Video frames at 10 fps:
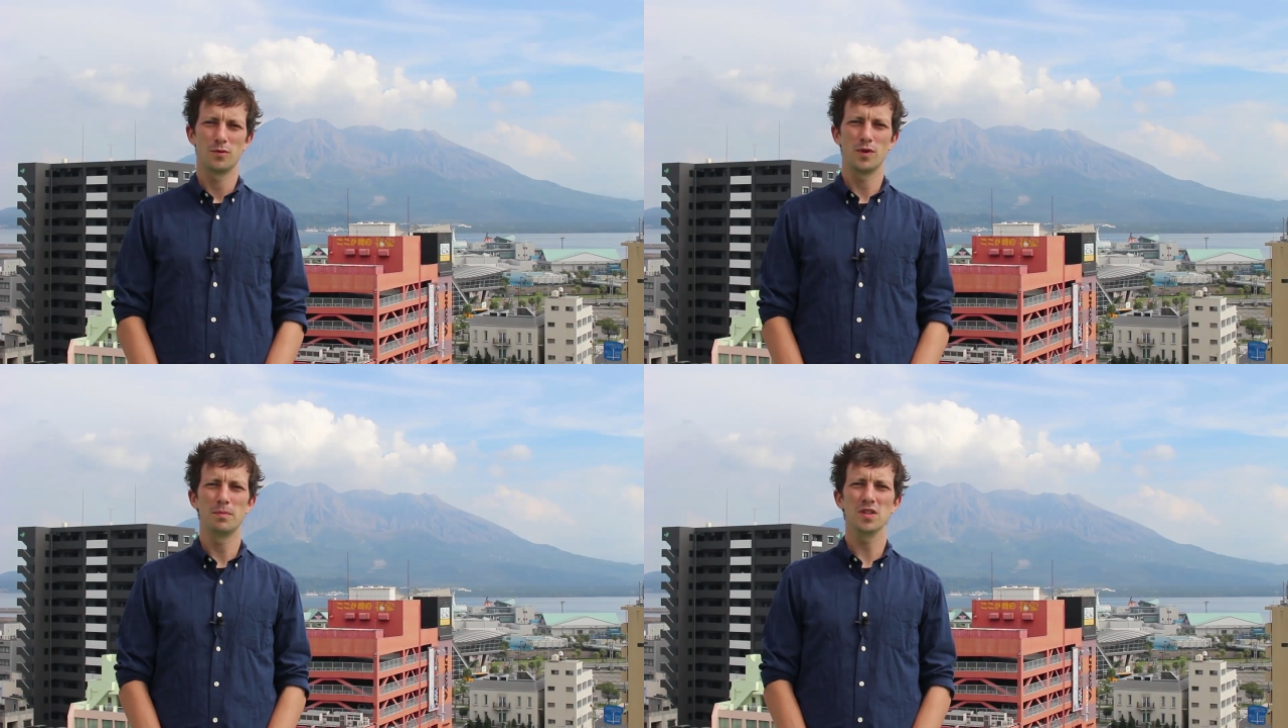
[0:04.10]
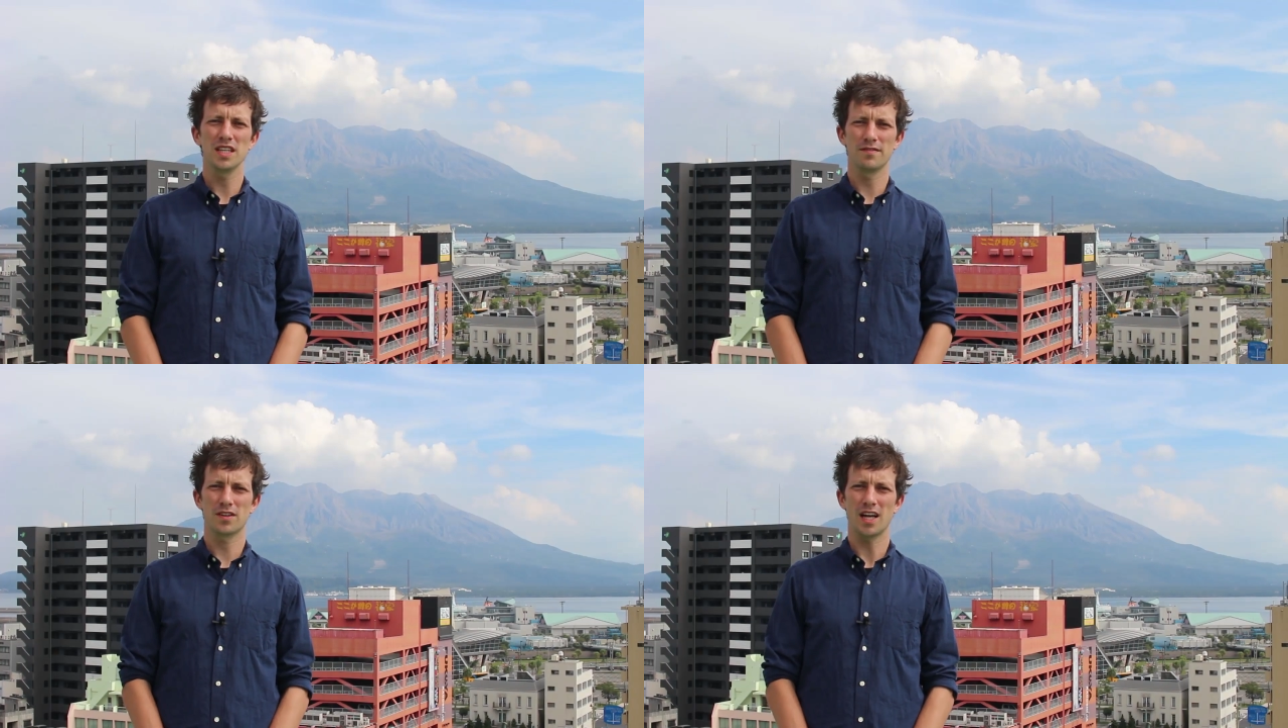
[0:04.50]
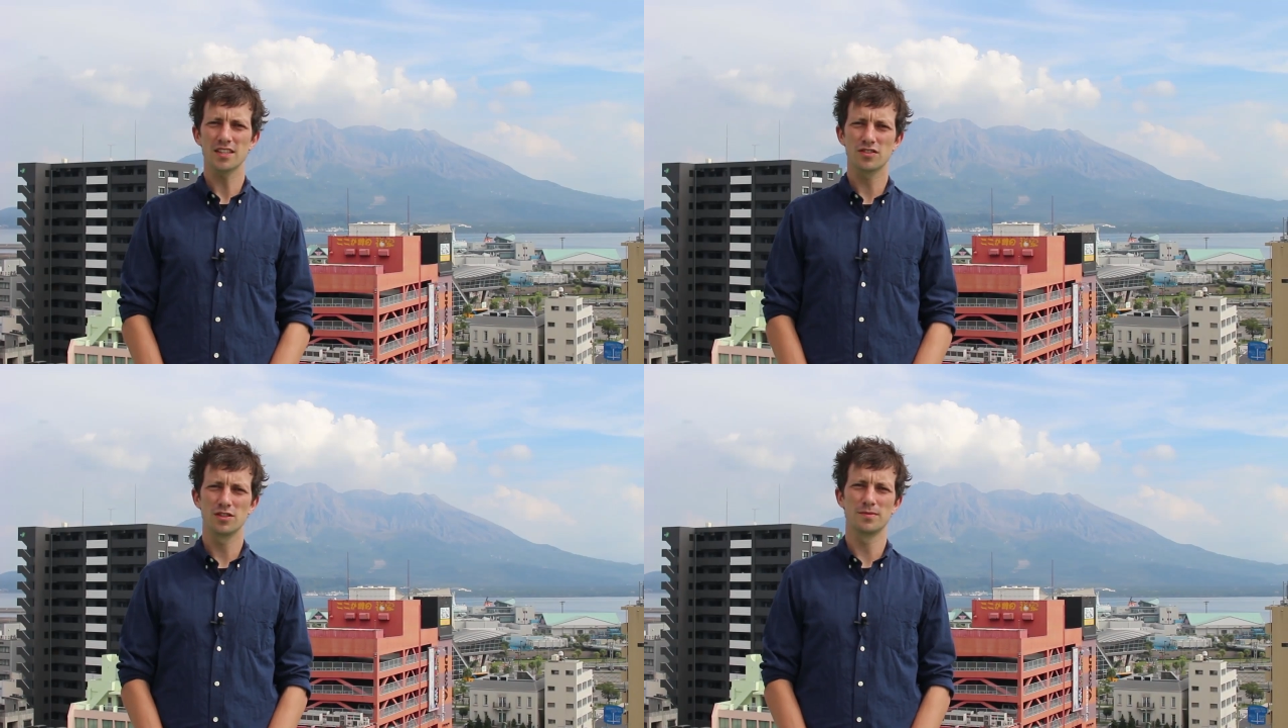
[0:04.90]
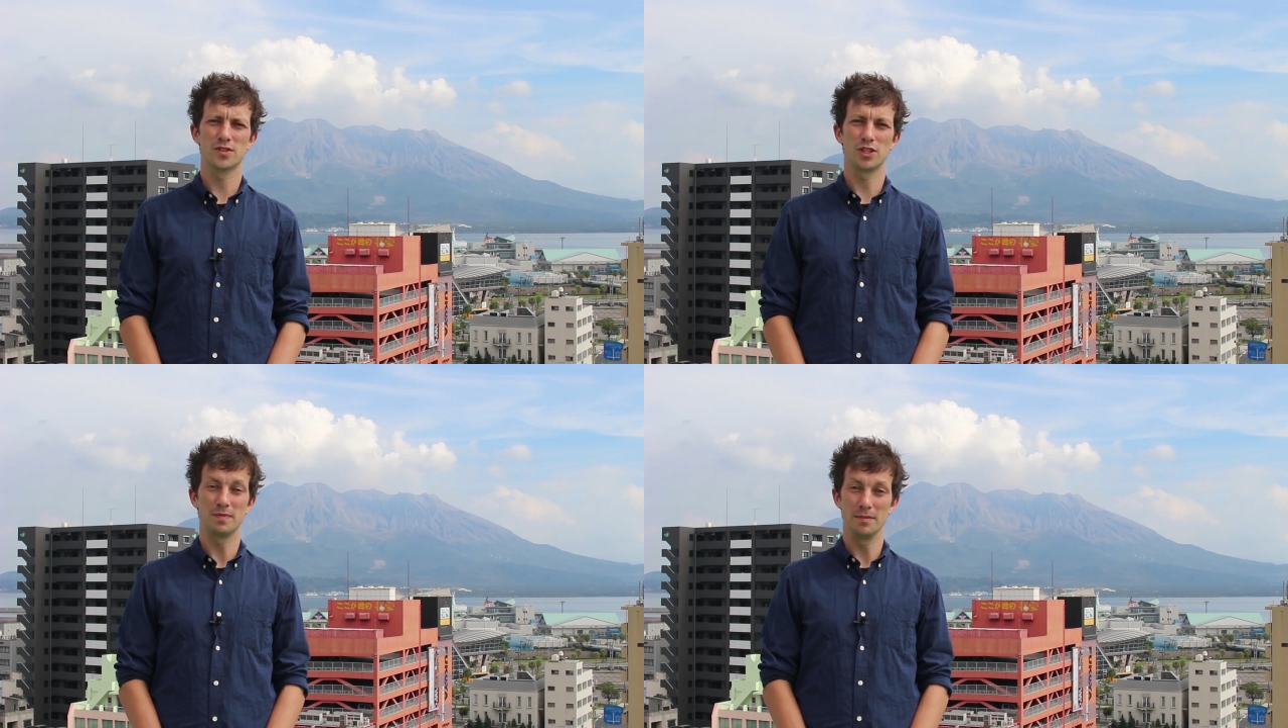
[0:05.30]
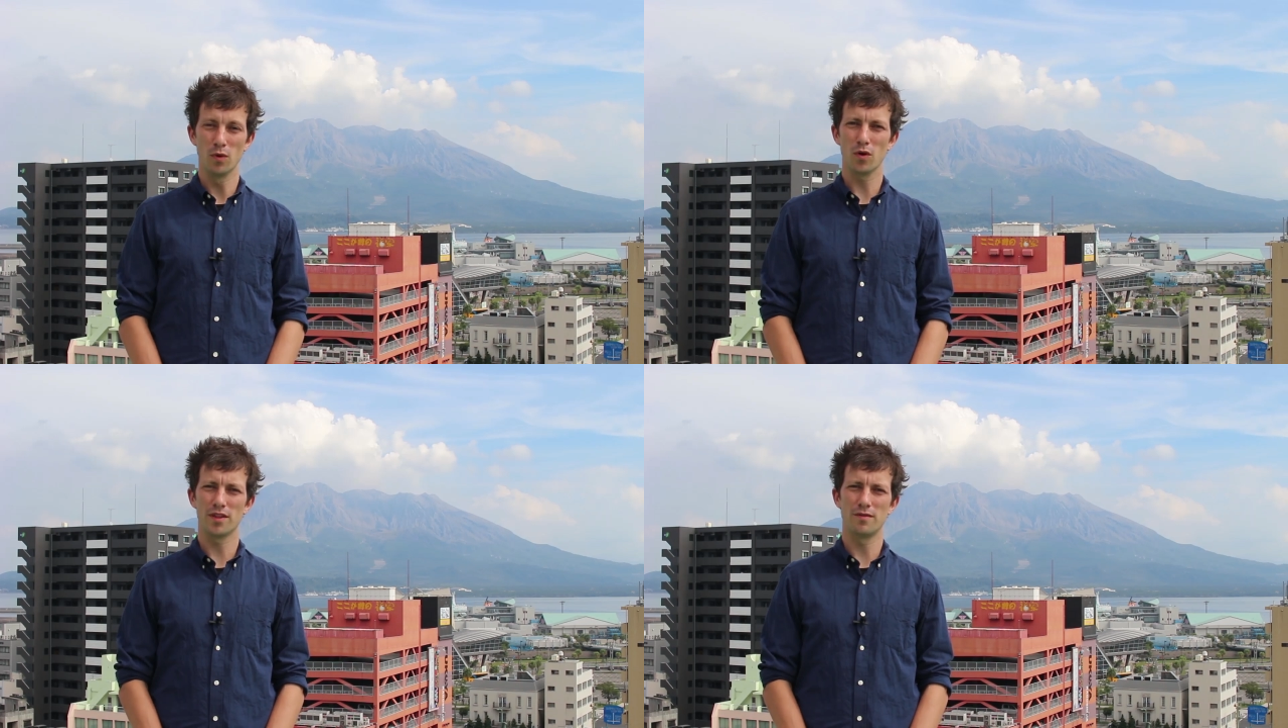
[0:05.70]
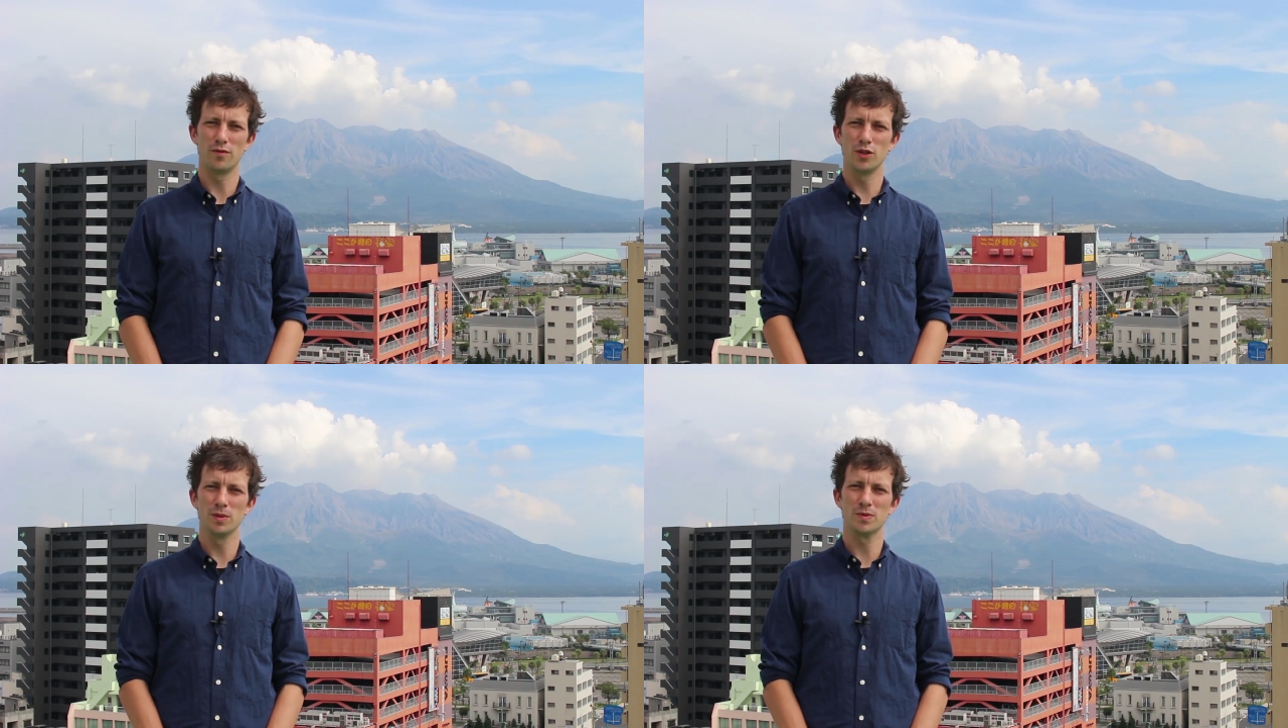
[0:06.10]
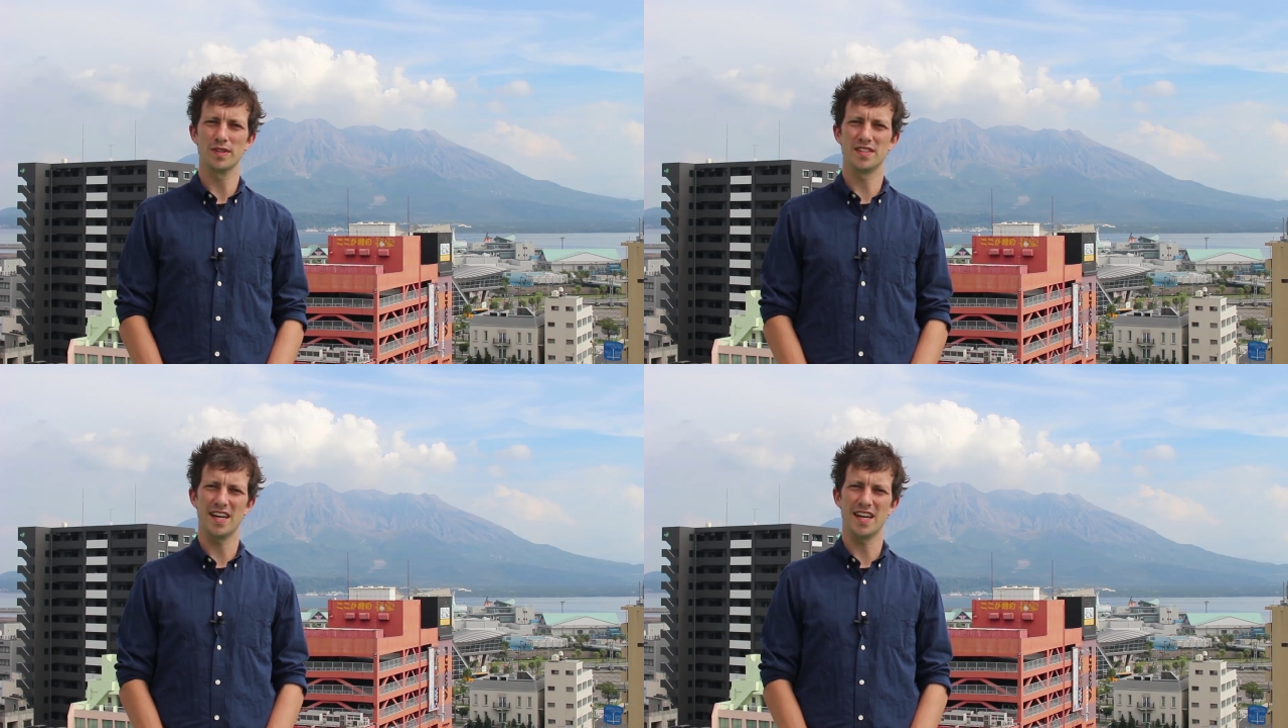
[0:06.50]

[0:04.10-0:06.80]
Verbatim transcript: We believe classrooms should be more than rooms with